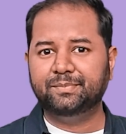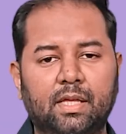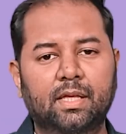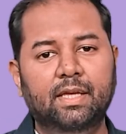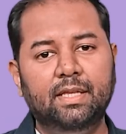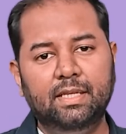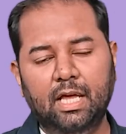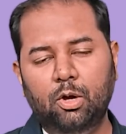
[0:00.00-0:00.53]

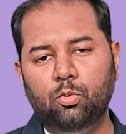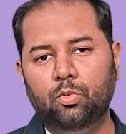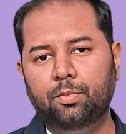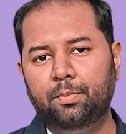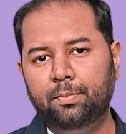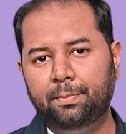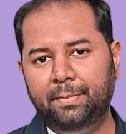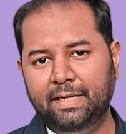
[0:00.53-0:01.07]
He now
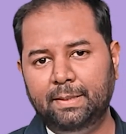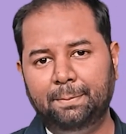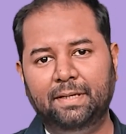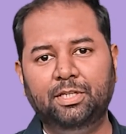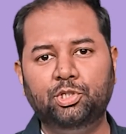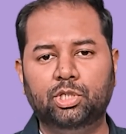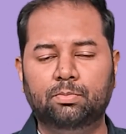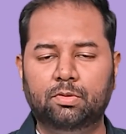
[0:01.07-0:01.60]
made a
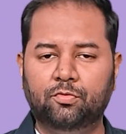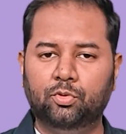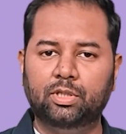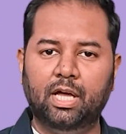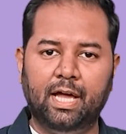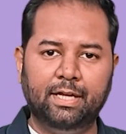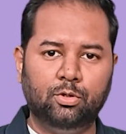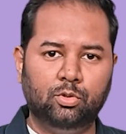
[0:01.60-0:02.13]
petition before
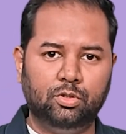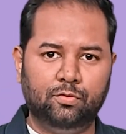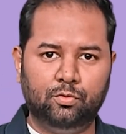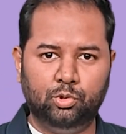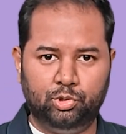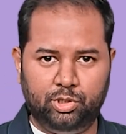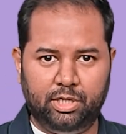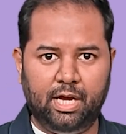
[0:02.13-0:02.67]
the High Court of
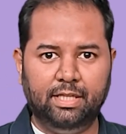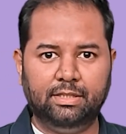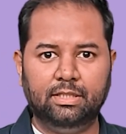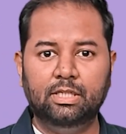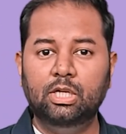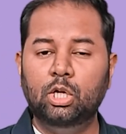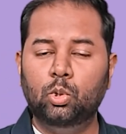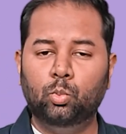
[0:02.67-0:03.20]
Gujarat,
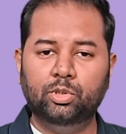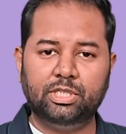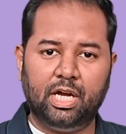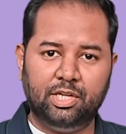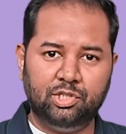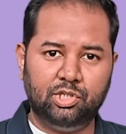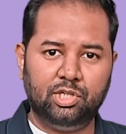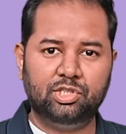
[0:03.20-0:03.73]
which
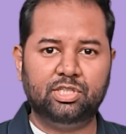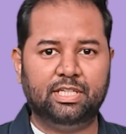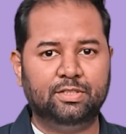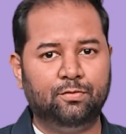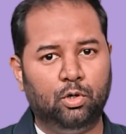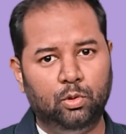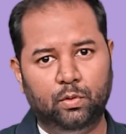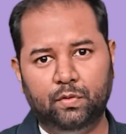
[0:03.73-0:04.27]
adjudged as
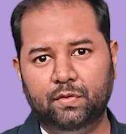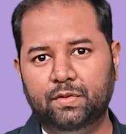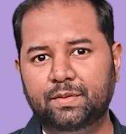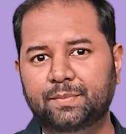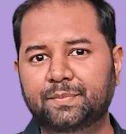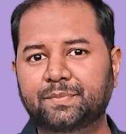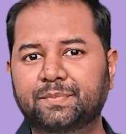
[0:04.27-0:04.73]
follows.